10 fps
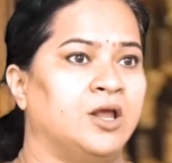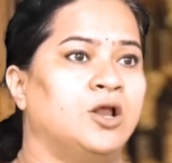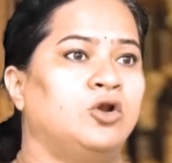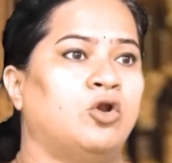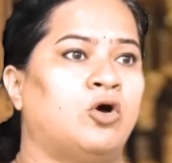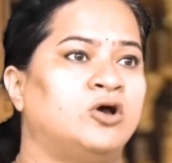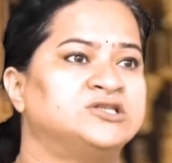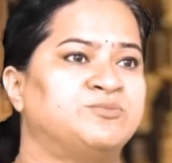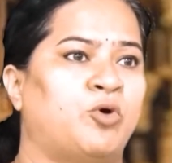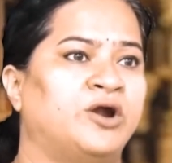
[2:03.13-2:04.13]
Laws,
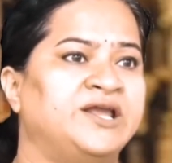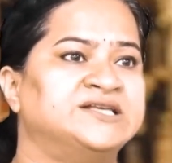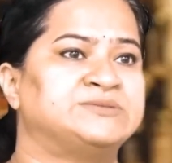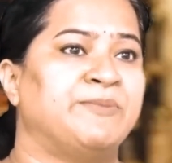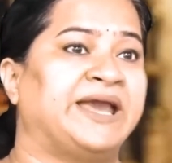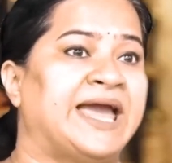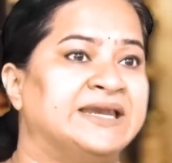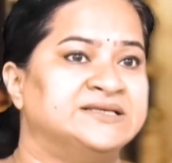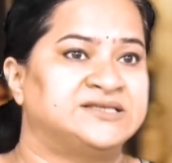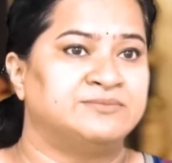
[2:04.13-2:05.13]
bodies,
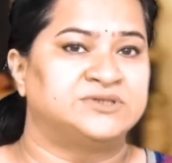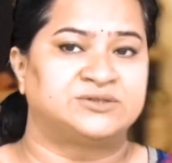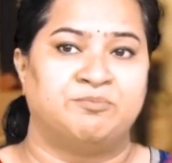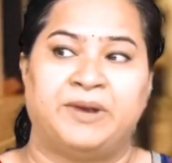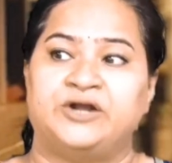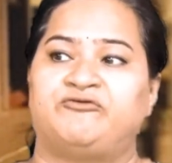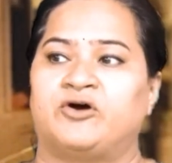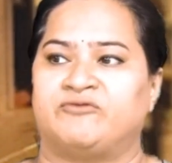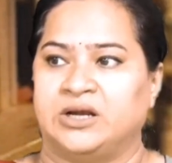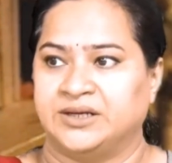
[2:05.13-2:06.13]
mechanisms meant for
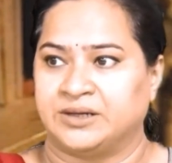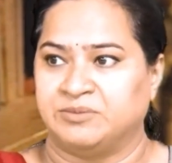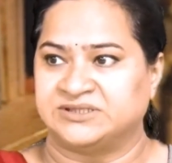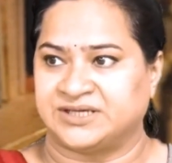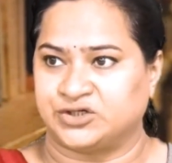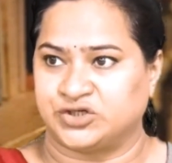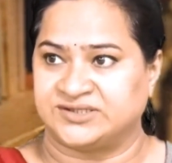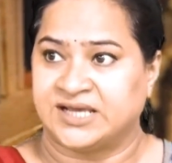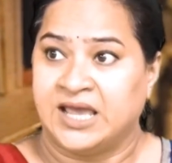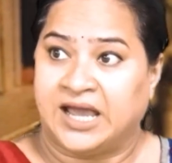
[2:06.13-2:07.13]
vulnerable sections.
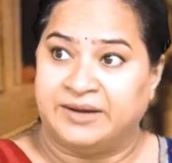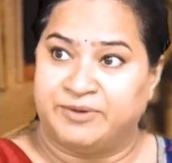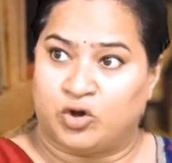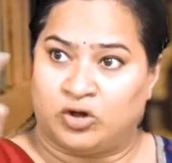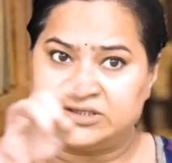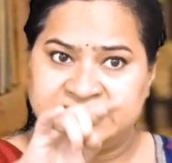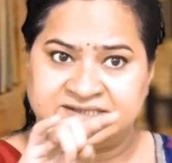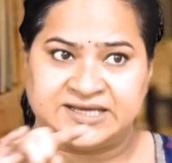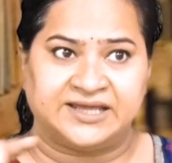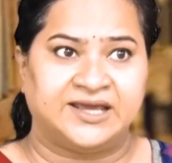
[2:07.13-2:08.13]
And because this
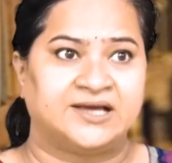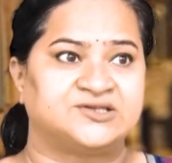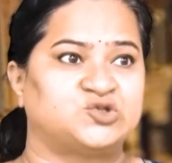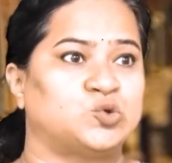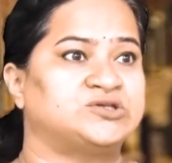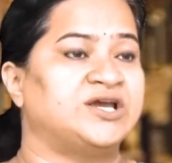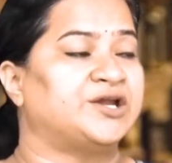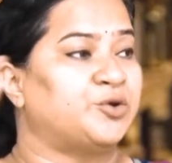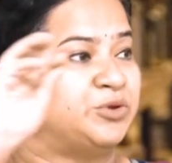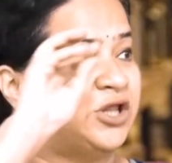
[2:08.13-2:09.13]
area is
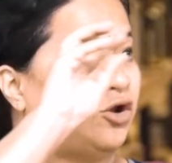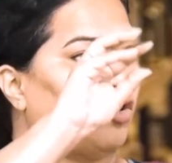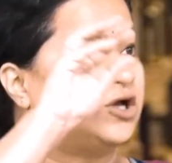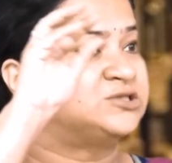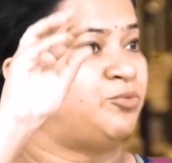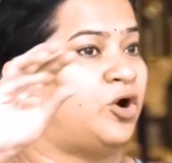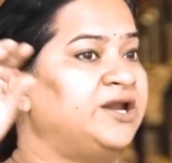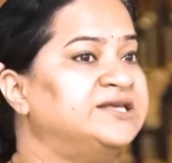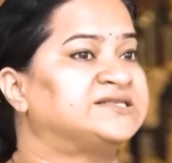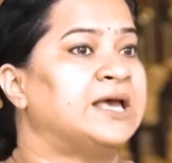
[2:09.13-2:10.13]
associated with the laws,
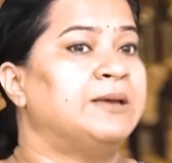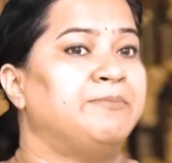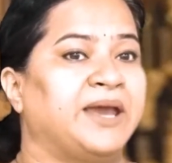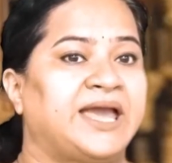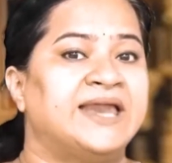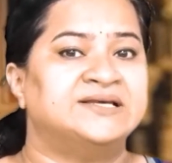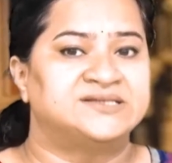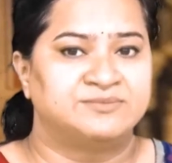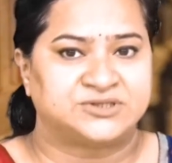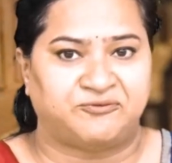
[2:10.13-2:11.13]
bodies,
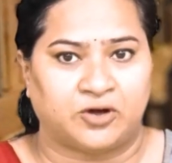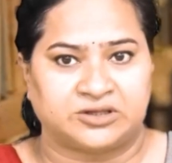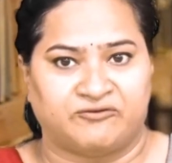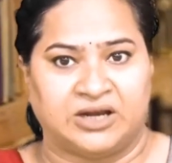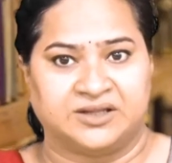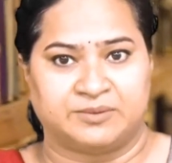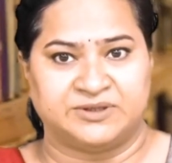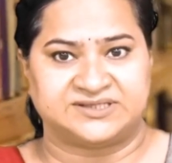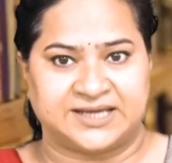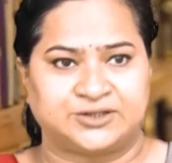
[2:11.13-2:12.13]
mechanisms for the vulnerable
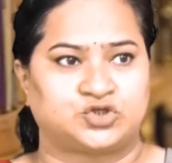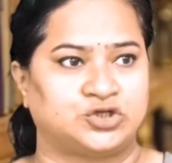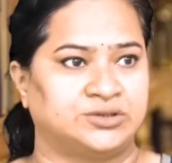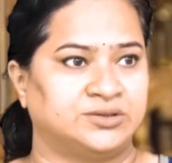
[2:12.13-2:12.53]
section,